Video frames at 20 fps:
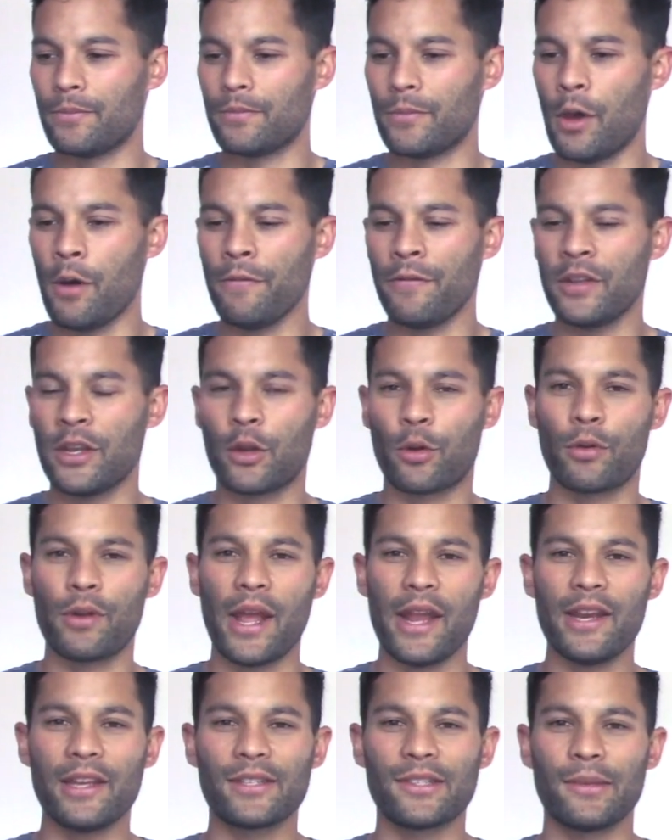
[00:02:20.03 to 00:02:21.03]
hopefully
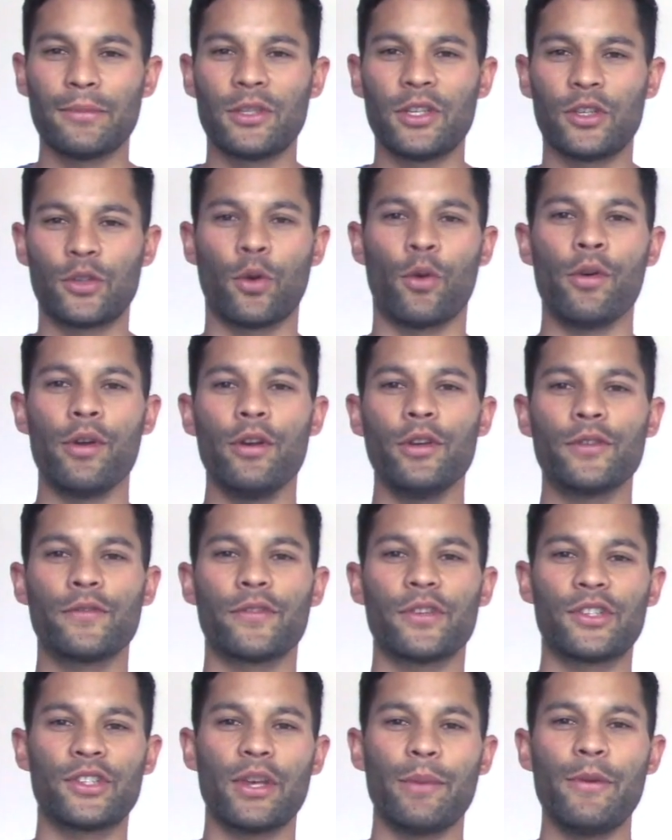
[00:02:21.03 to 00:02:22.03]
creating some tutorials
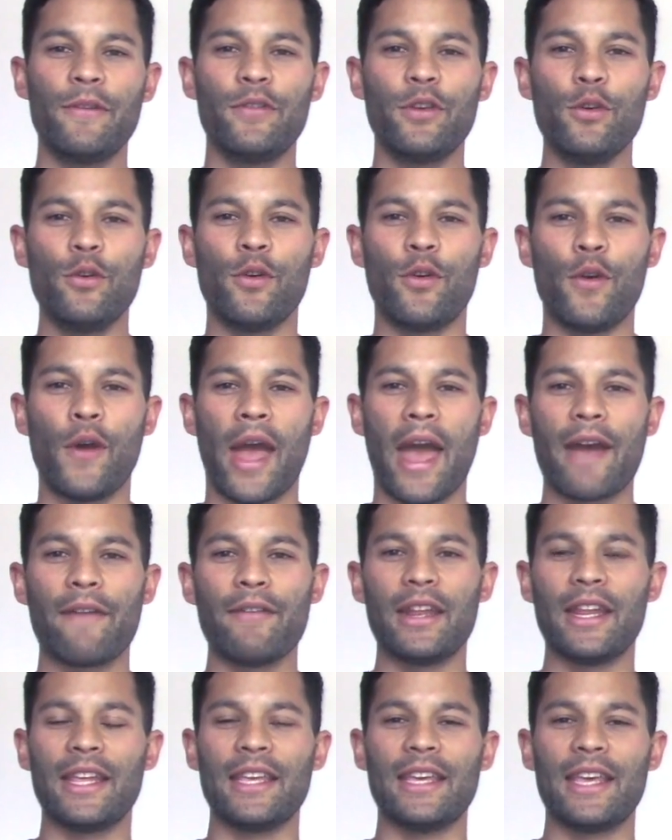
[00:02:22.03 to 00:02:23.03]
for some of you who
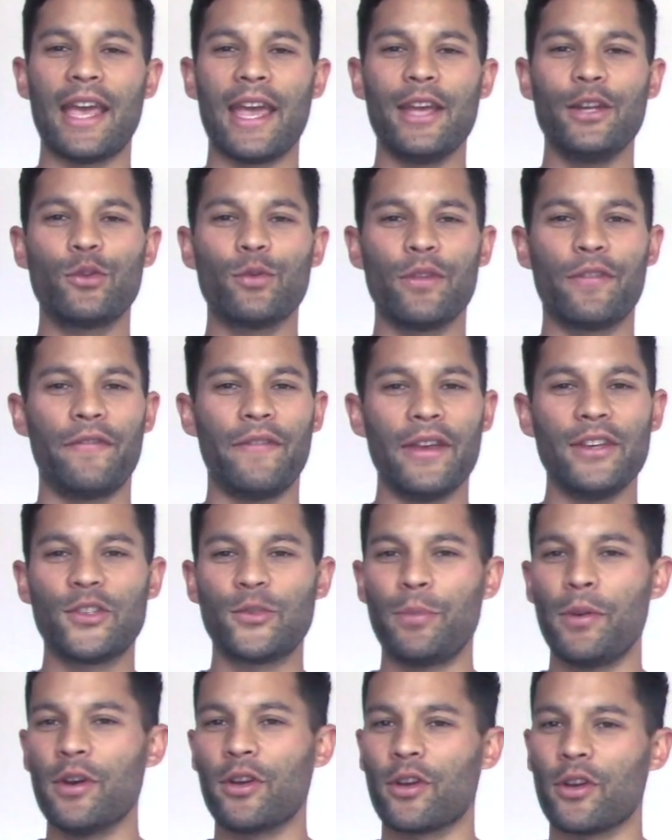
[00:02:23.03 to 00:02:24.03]
haven't engaged with
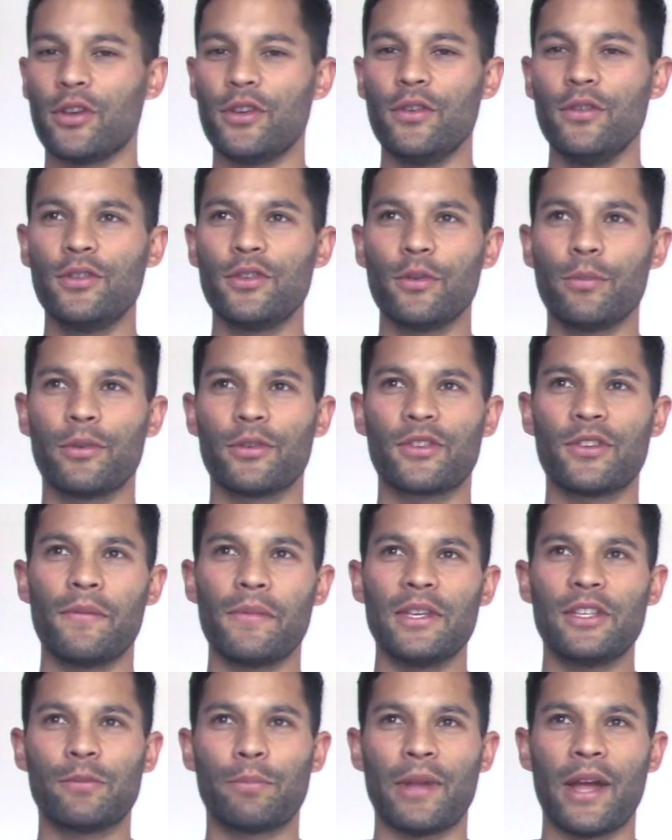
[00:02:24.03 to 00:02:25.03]
Facebook or YouTube or some of
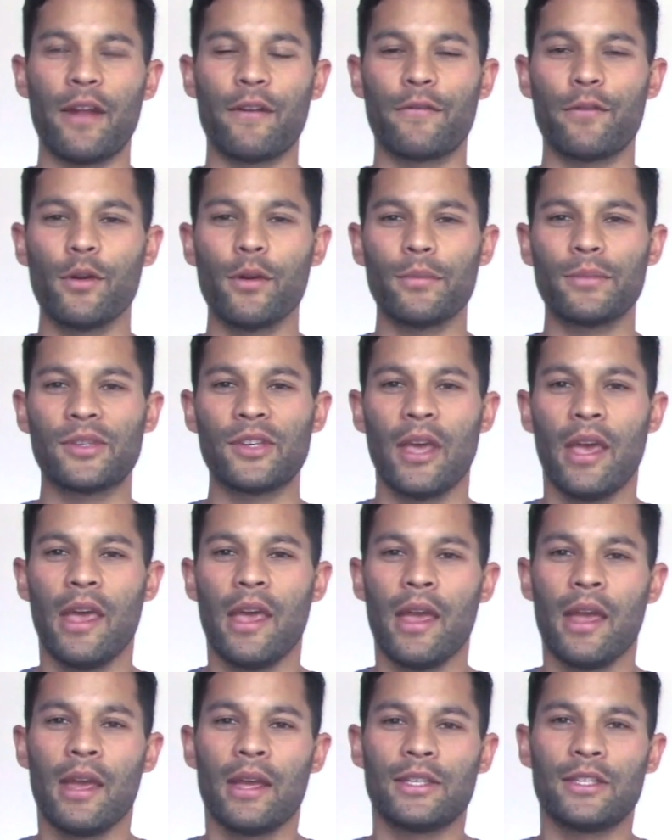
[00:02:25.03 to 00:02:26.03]
these platforms
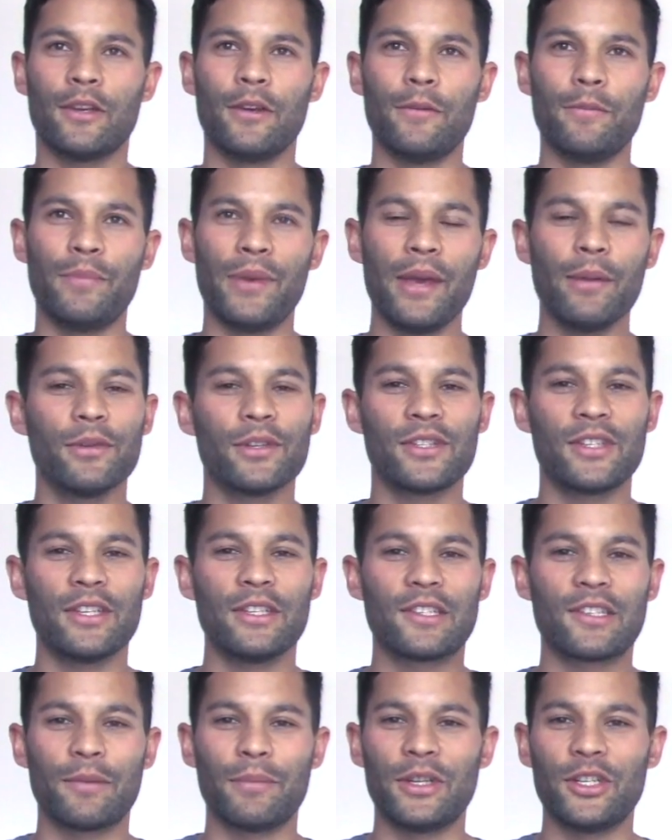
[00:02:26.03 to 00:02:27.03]
to be able to
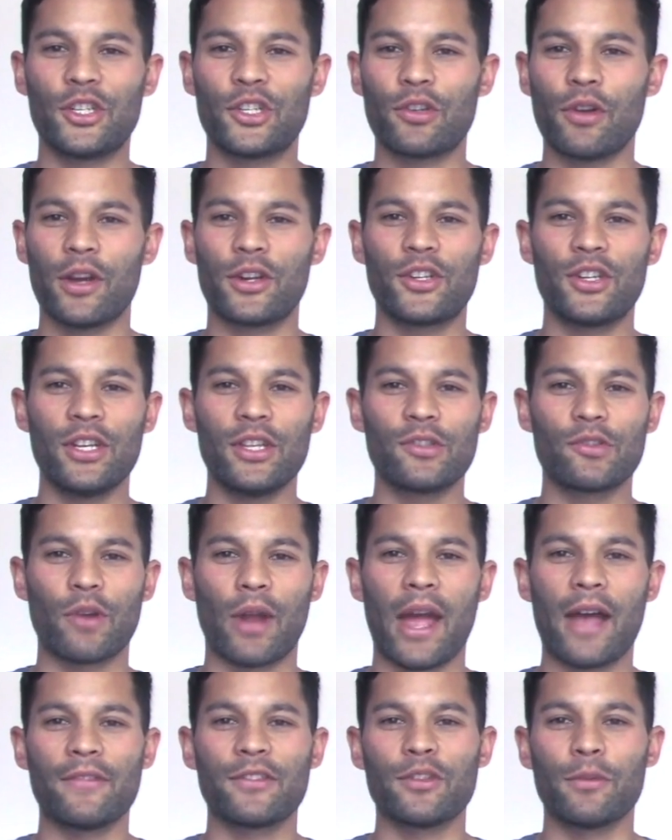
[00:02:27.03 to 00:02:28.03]
send some instructions or
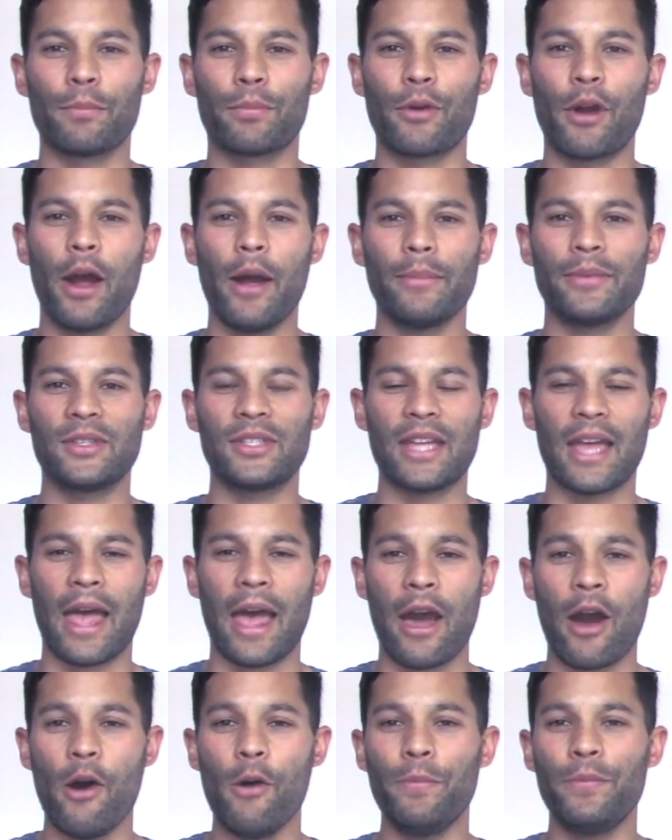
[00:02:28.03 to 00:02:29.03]
have some prompts to
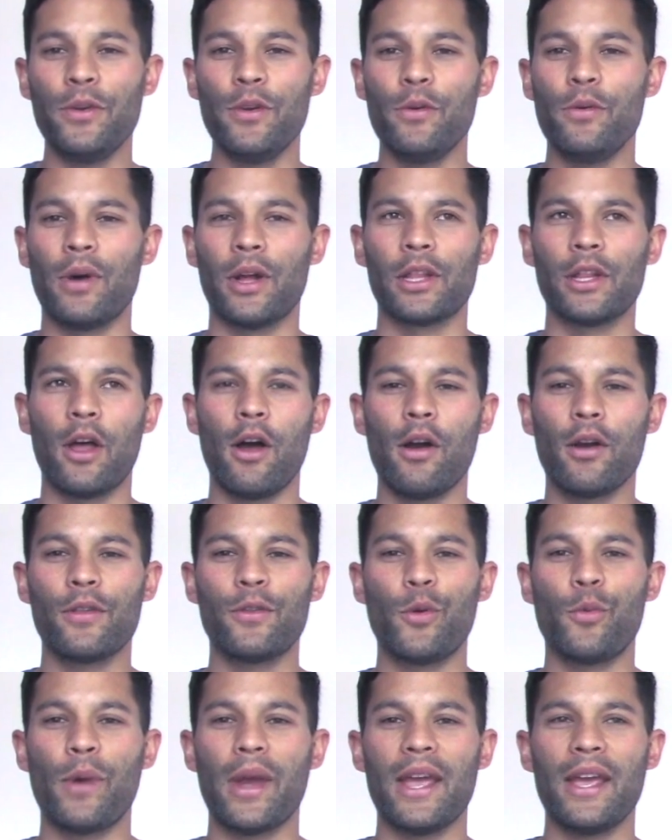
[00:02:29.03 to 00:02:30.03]
help you along
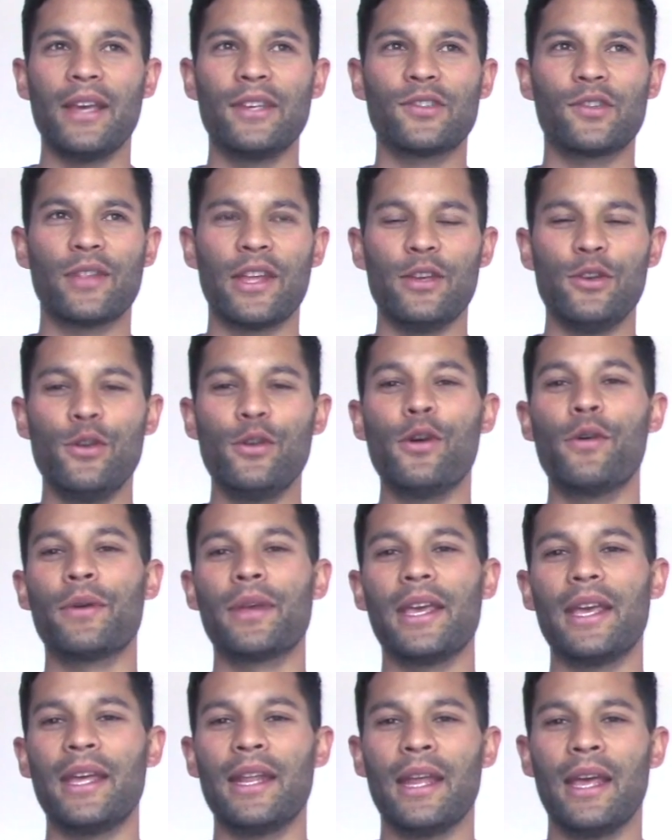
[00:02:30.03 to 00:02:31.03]
the way so that you don't
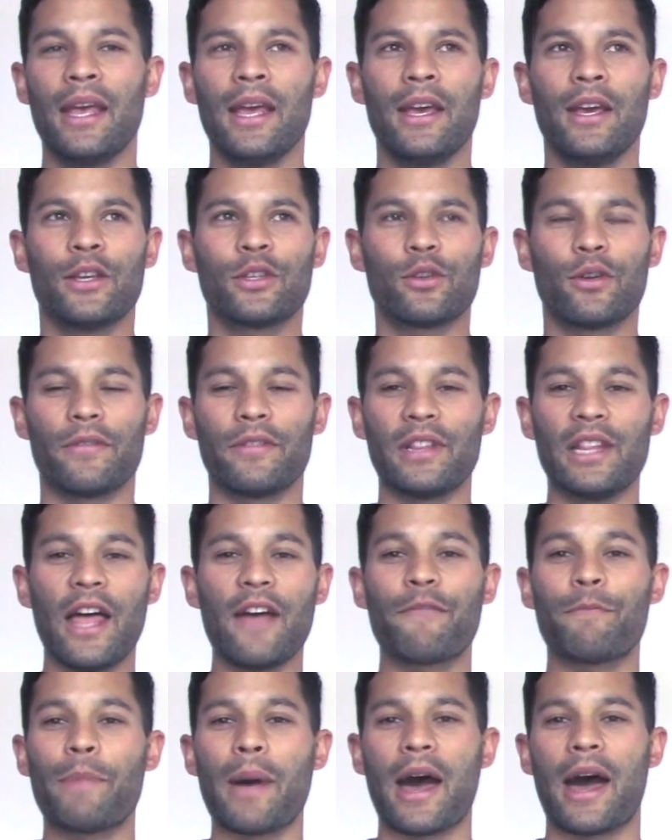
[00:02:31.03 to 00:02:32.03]
get sort of
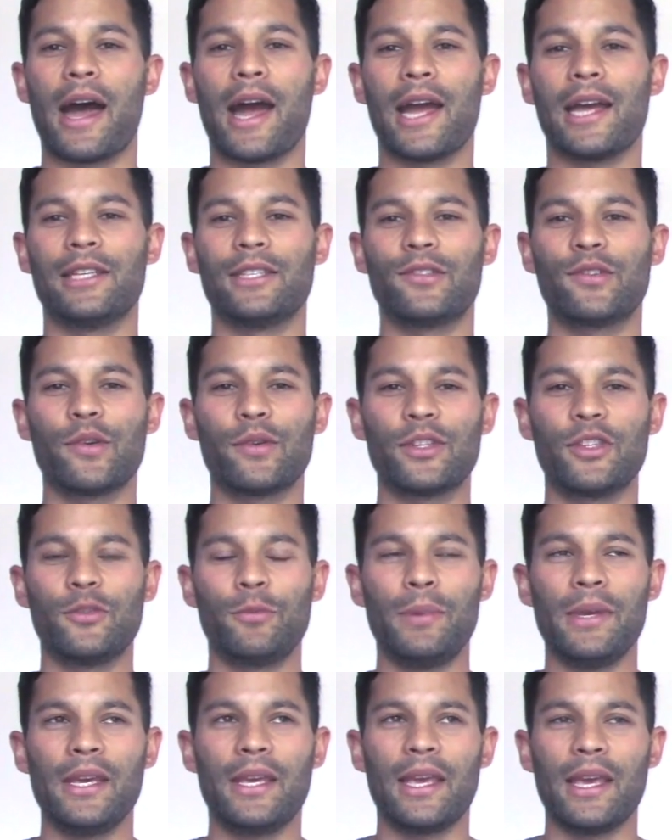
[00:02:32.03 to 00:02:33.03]
left behind, so to
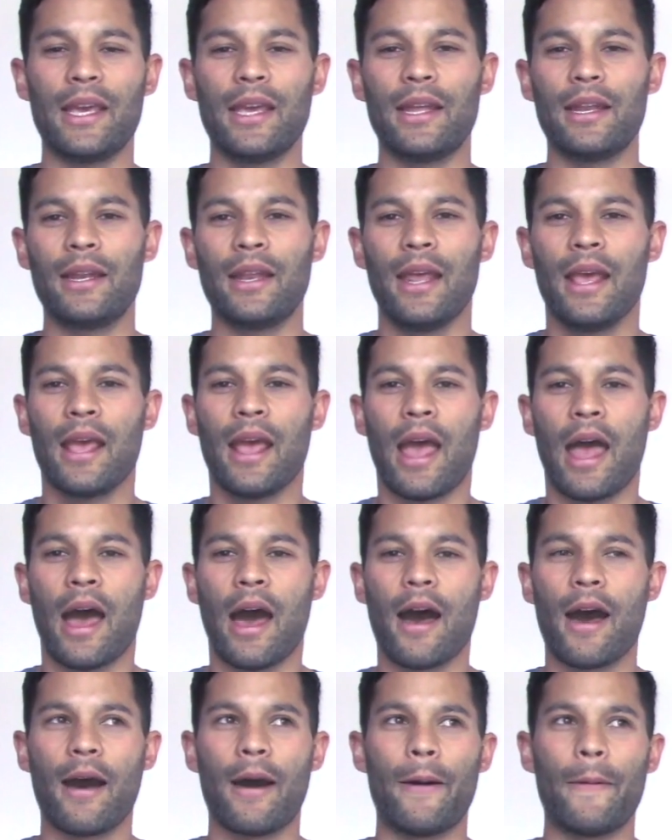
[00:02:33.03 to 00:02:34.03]
speak, in
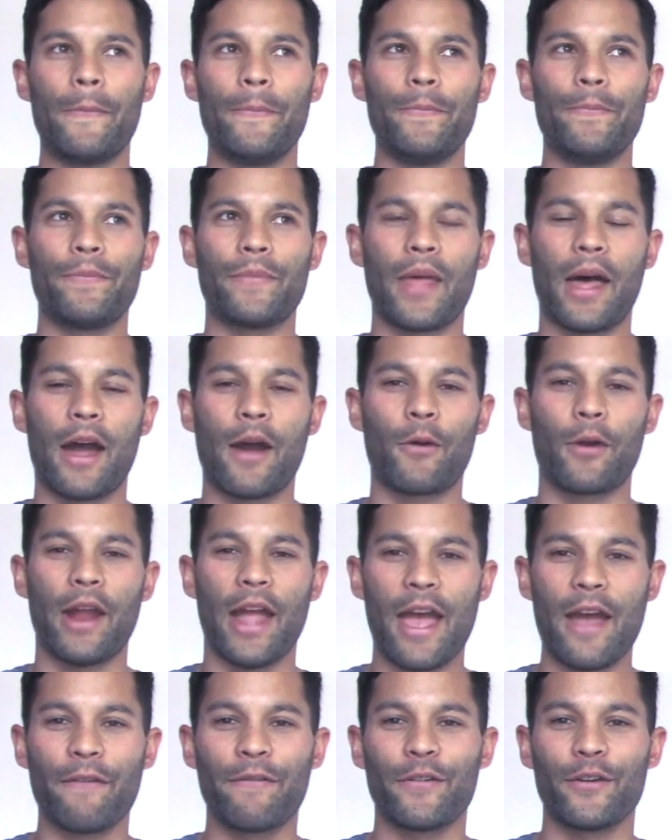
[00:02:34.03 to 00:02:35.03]

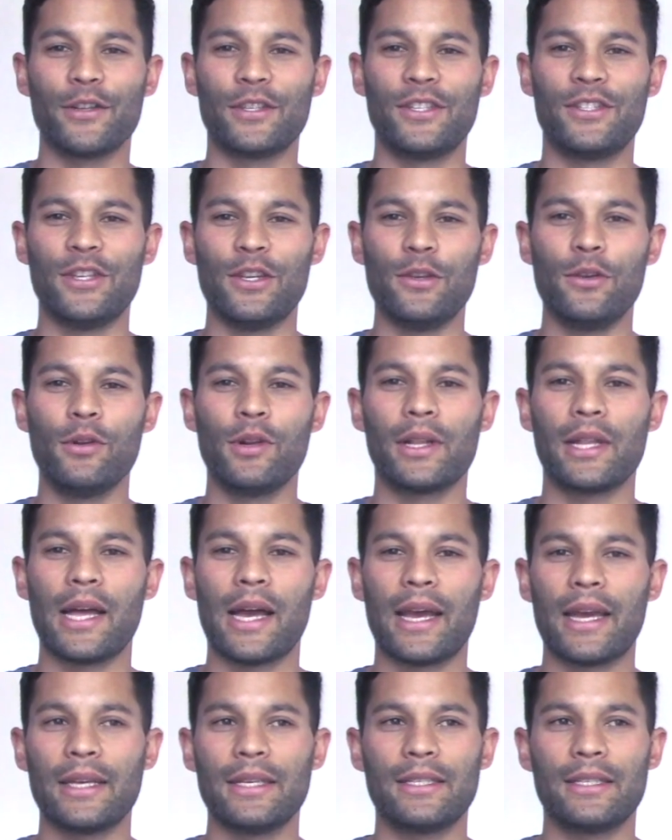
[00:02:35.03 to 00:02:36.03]
our efforts to
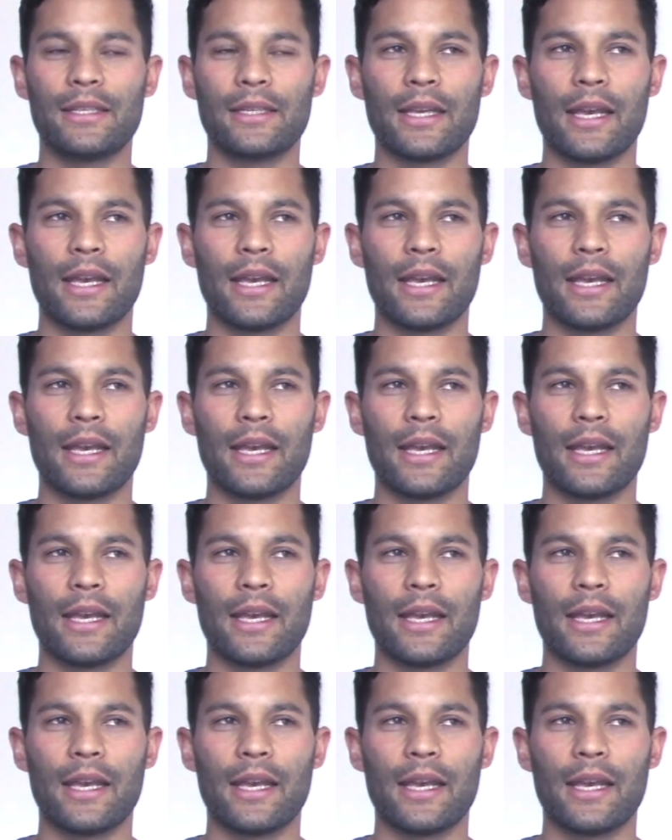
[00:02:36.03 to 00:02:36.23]
utilize